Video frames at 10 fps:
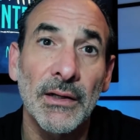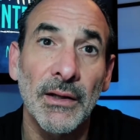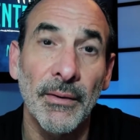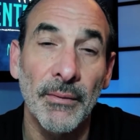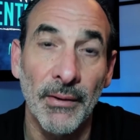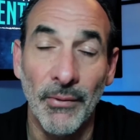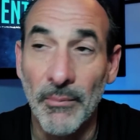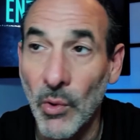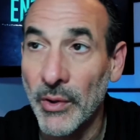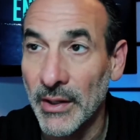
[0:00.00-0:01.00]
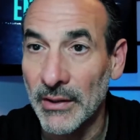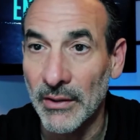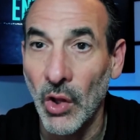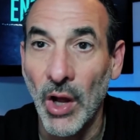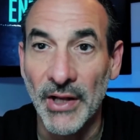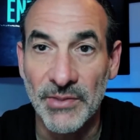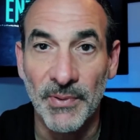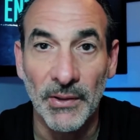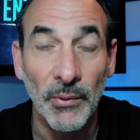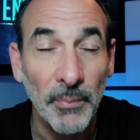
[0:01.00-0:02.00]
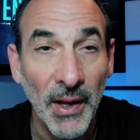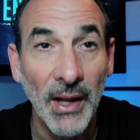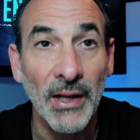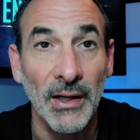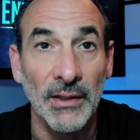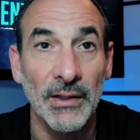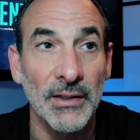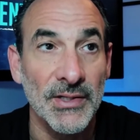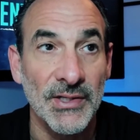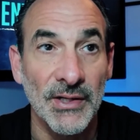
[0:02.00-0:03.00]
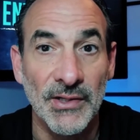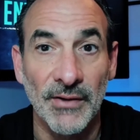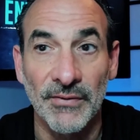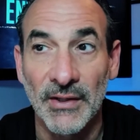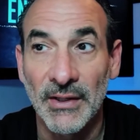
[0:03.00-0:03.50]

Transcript: They were mourning the loss, but they were panicked in the sense of